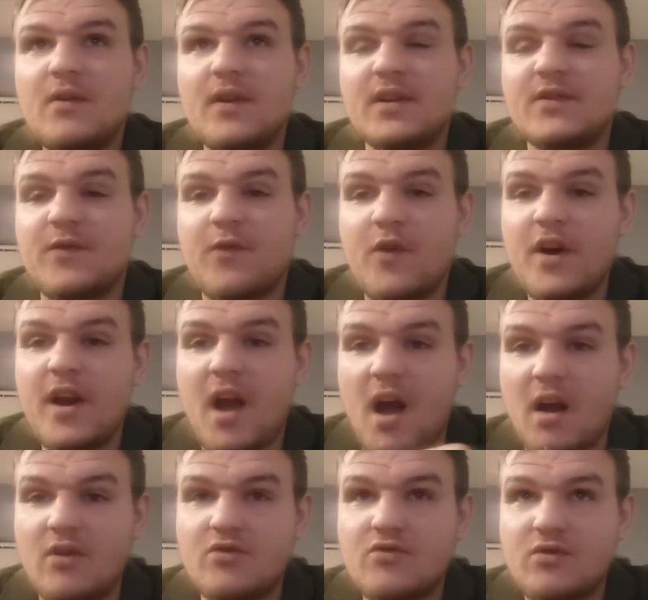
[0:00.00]
There's
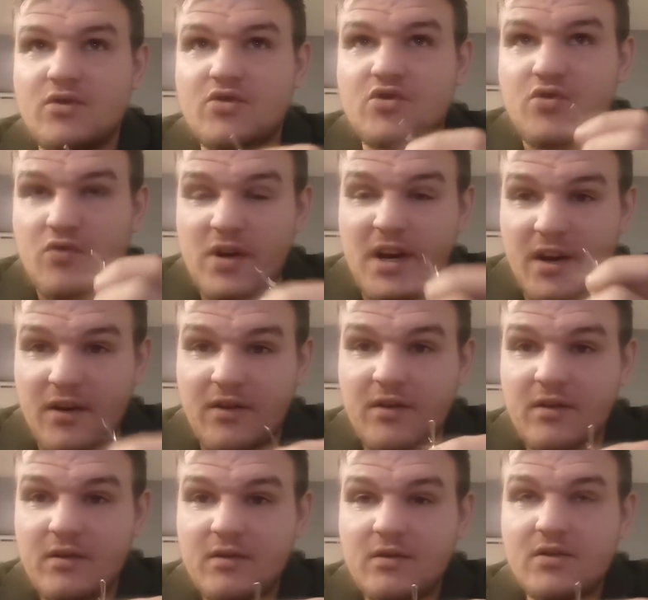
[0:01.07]
300
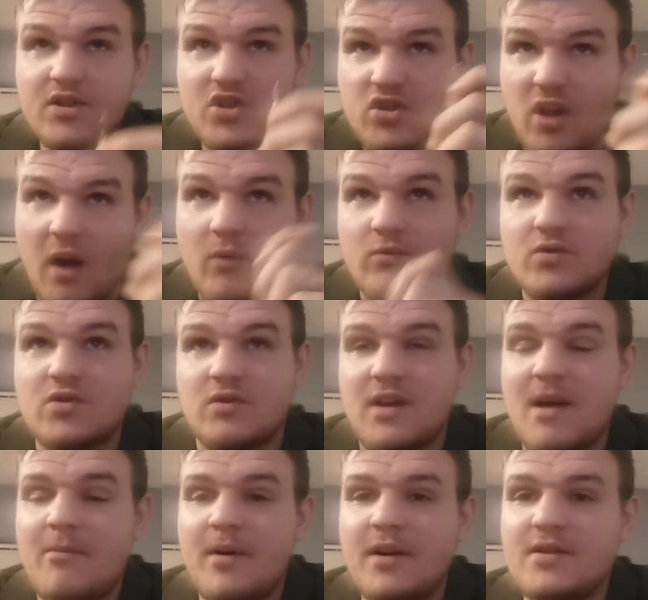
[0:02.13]
trillion stones on
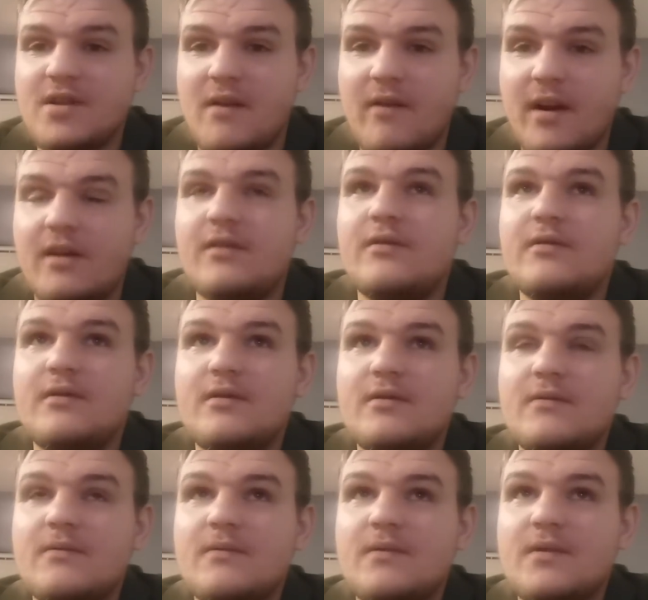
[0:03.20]
that beach, I reckon.
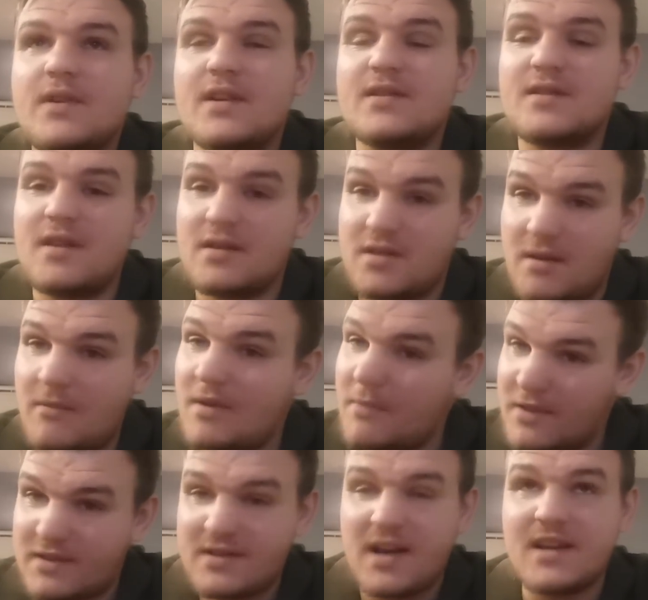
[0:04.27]
That's someone. It
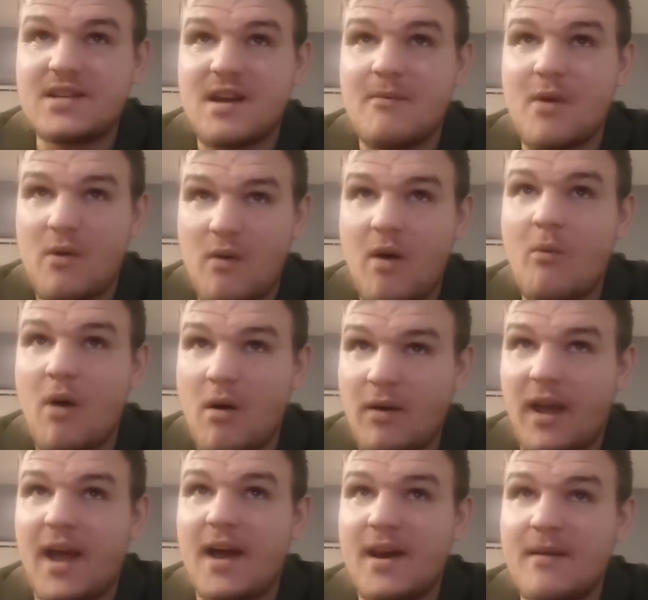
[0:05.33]
must have taken someone quite a
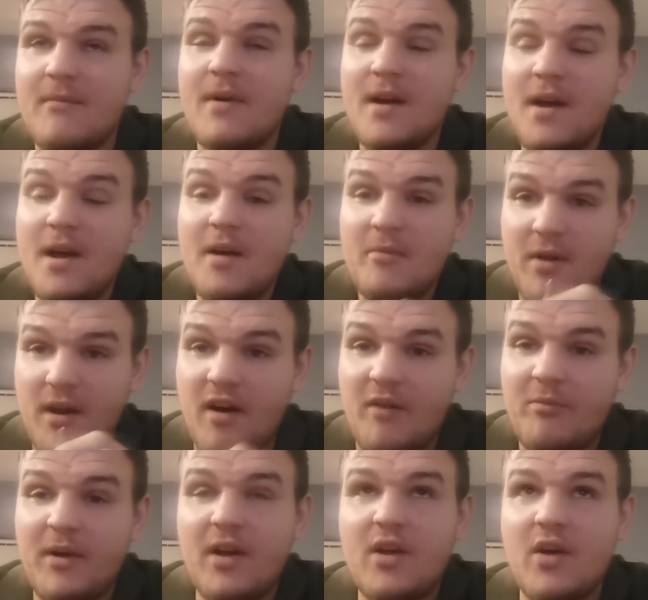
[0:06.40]
while to count them. But yeah,
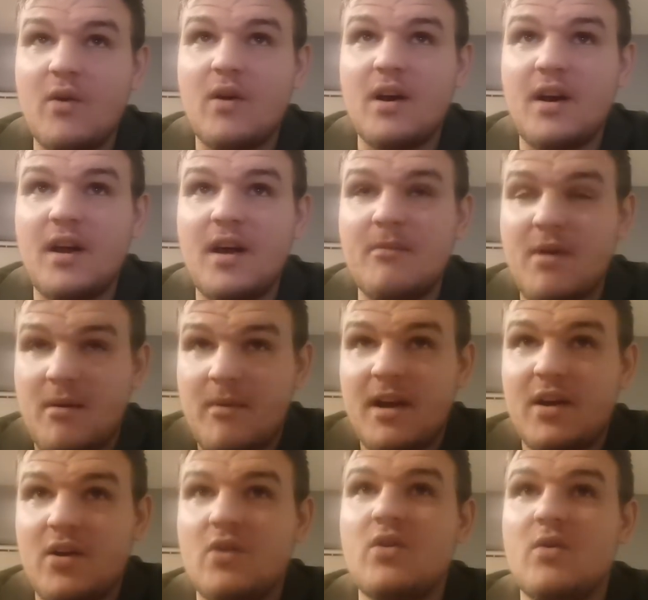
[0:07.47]
I've been googling it, and my
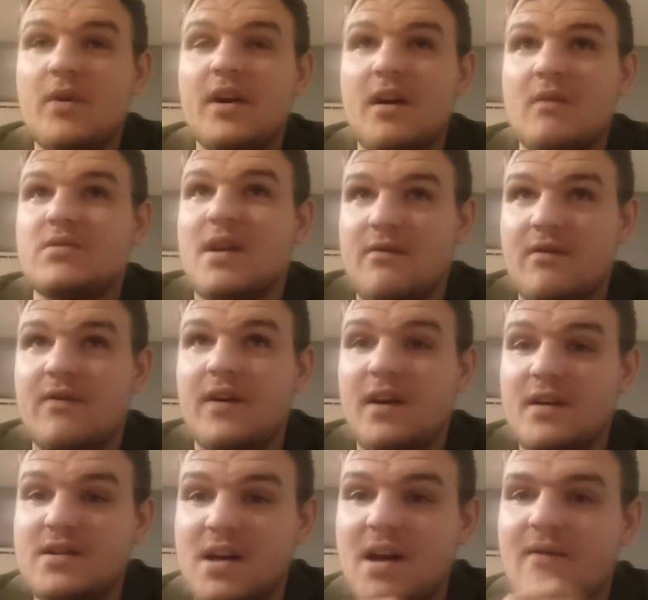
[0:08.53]
mate Google, he knows everything.
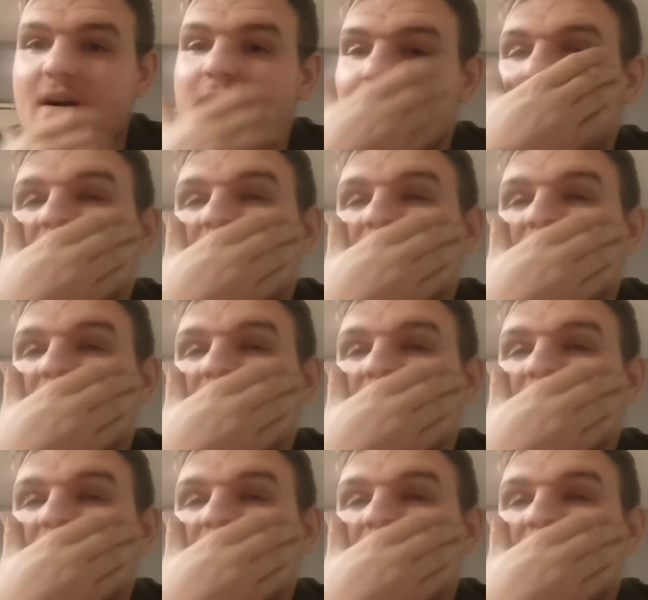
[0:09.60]
He's clever.